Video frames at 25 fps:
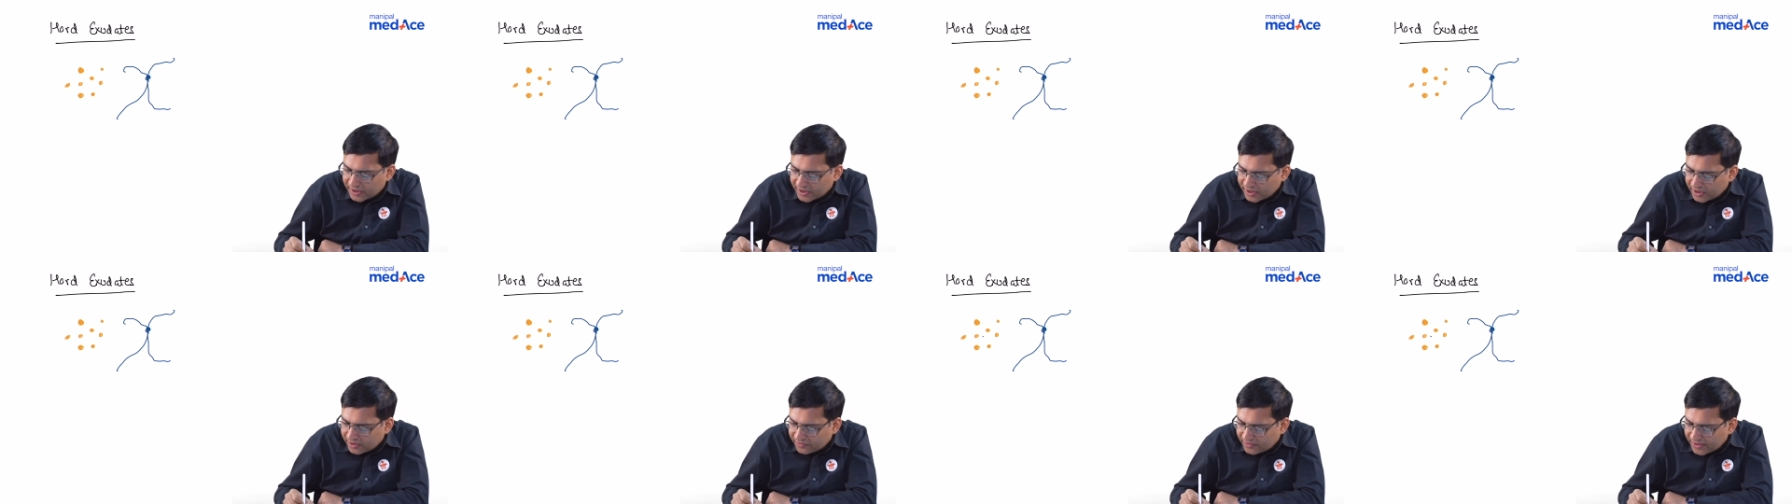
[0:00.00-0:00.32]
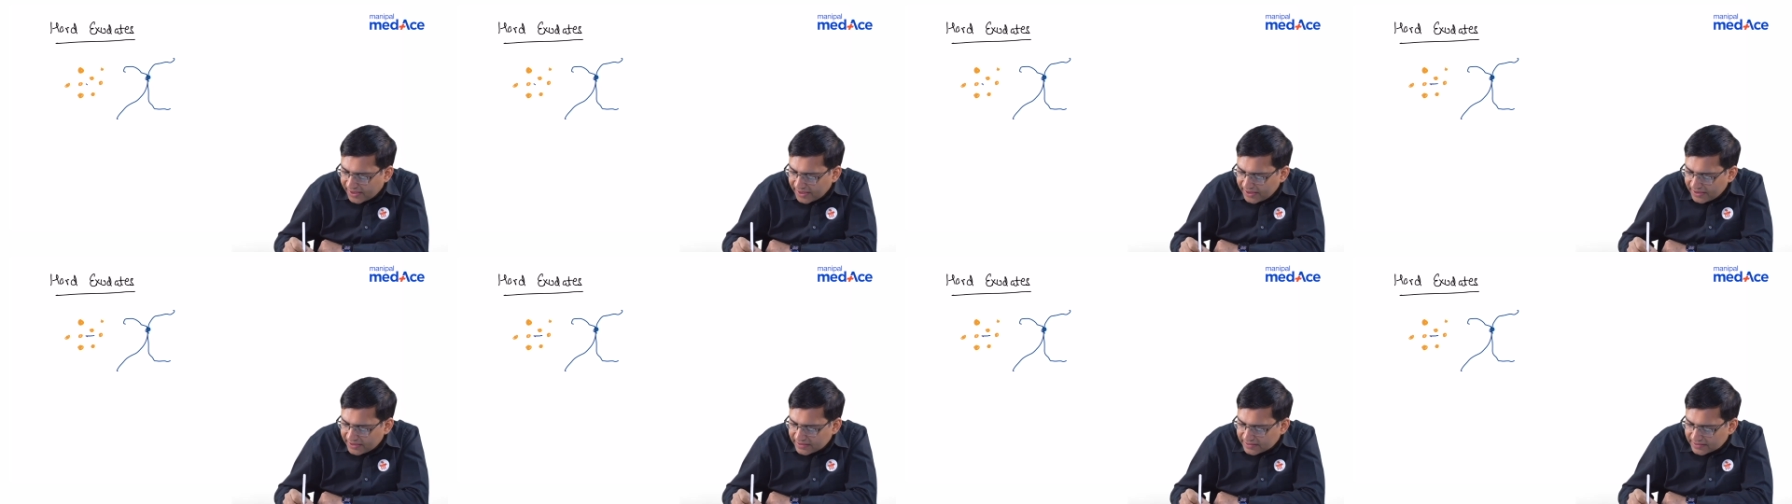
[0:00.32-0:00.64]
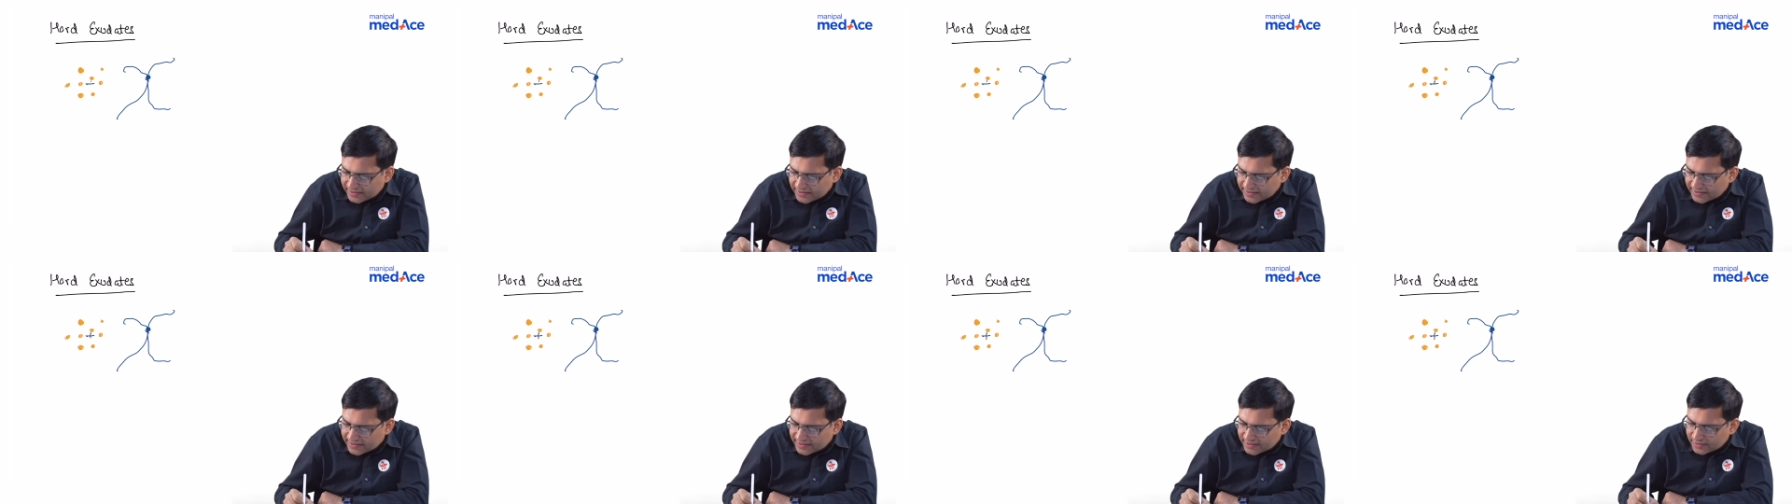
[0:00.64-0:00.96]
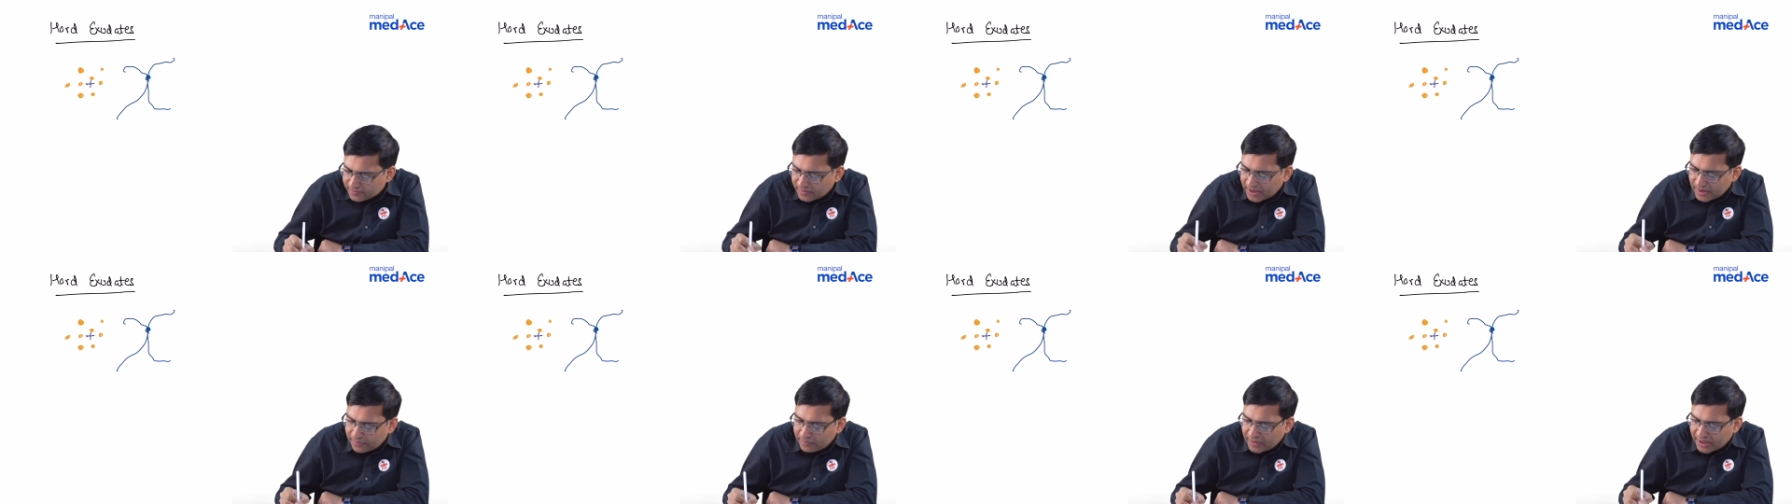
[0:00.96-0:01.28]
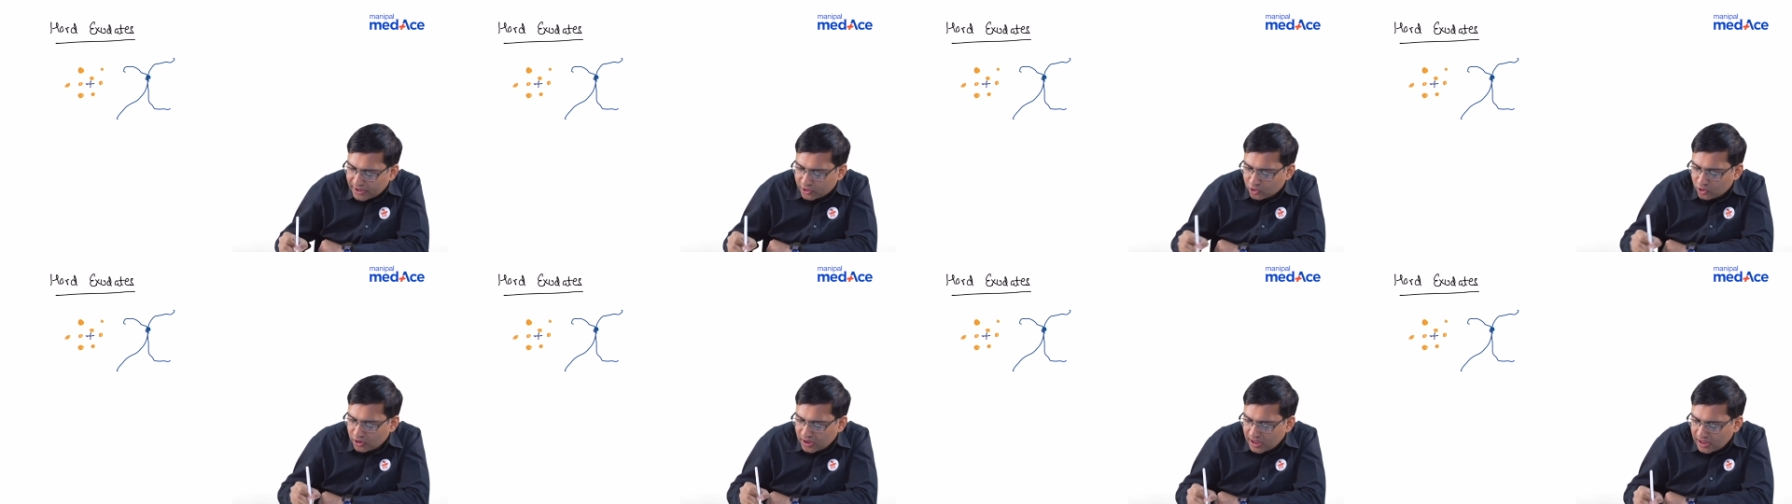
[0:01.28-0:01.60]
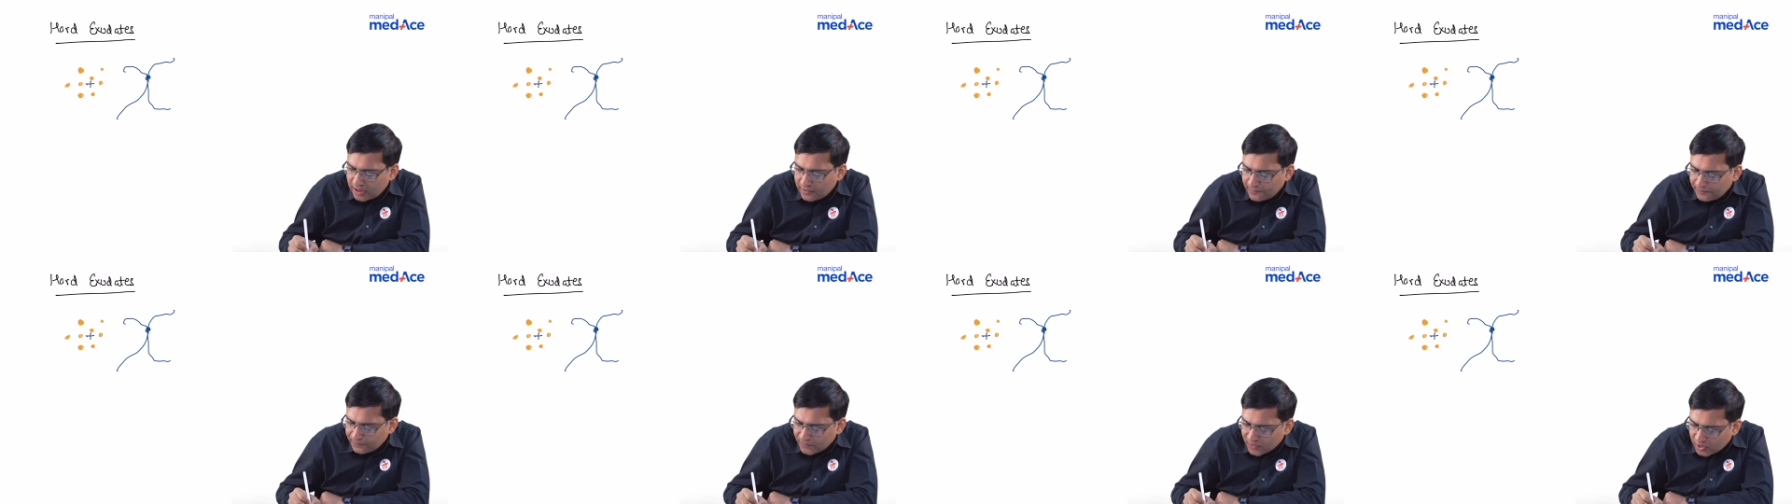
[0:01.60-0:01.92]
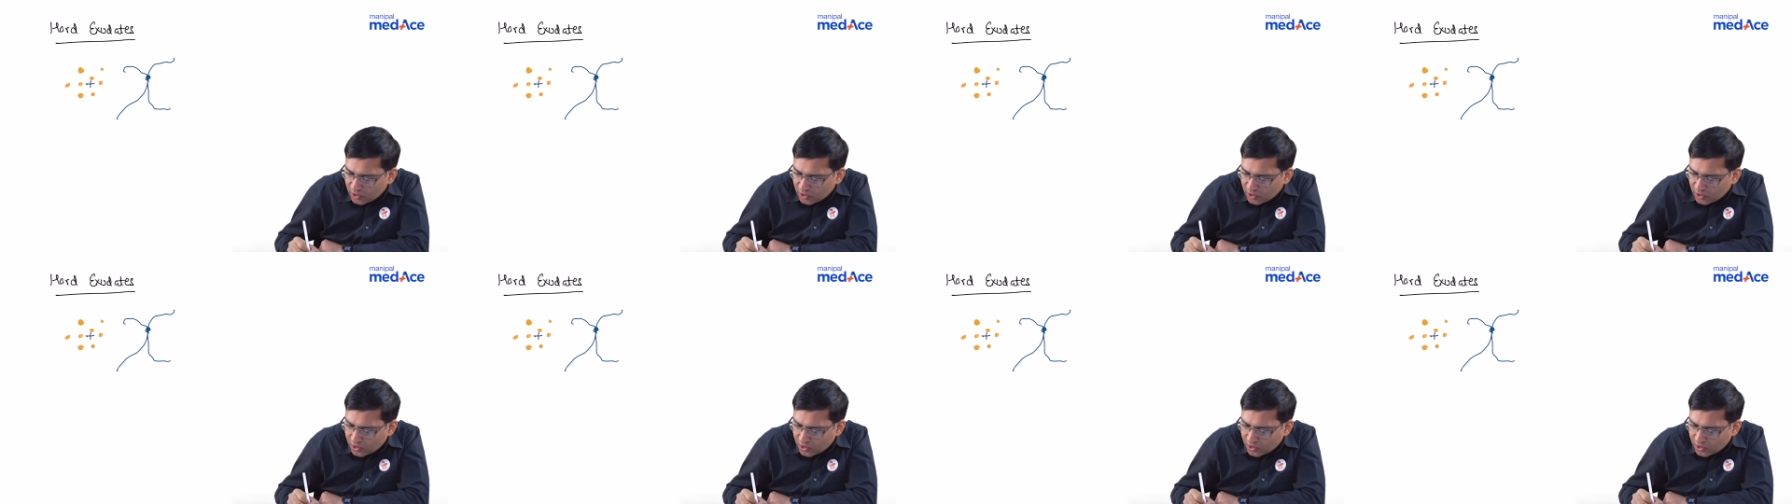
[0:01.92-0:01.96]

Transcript: nerve head, this is my macula.